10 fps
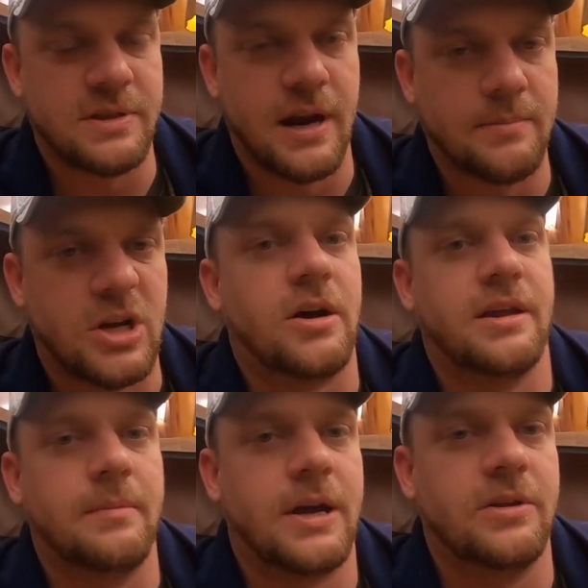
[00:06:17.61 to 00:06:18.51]
that I'm
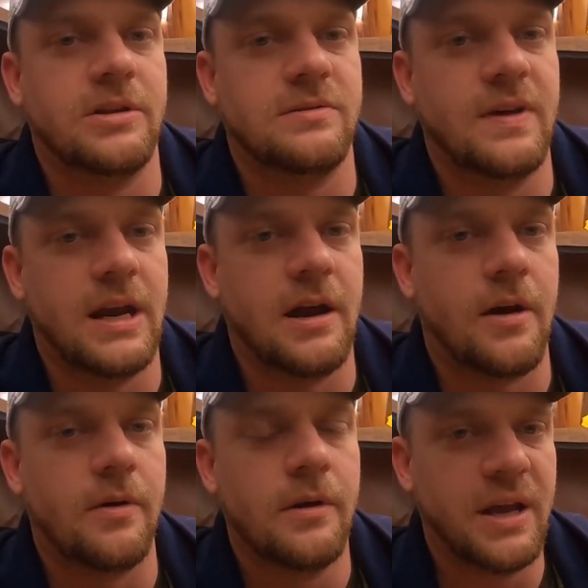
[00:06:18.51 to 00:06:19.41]
talking about in this
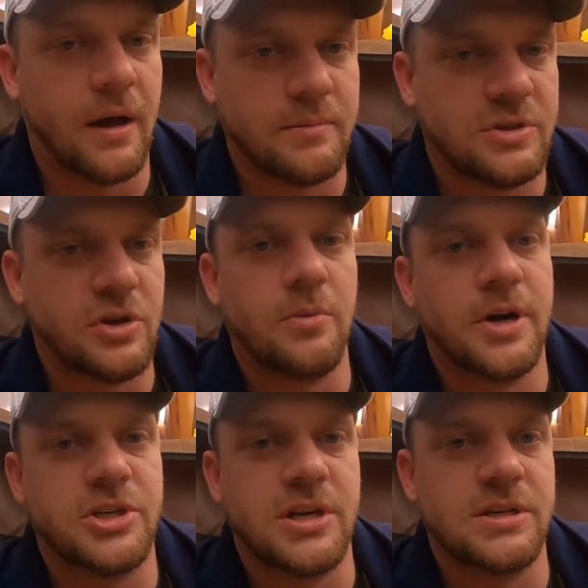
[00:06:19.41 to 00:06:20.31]
video become so
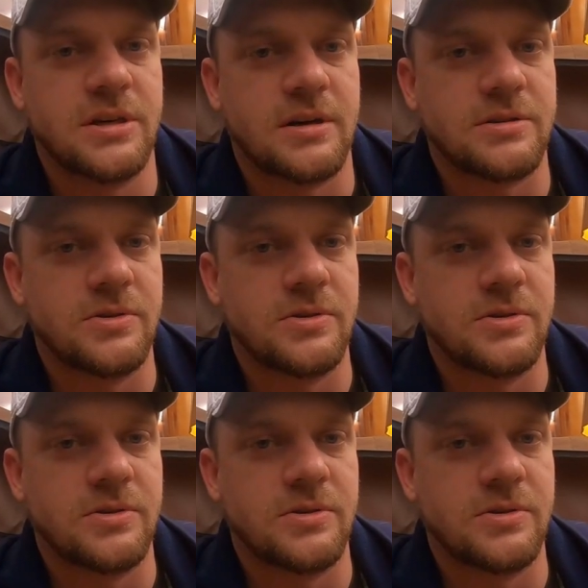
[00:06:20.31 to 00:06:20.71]
much easier.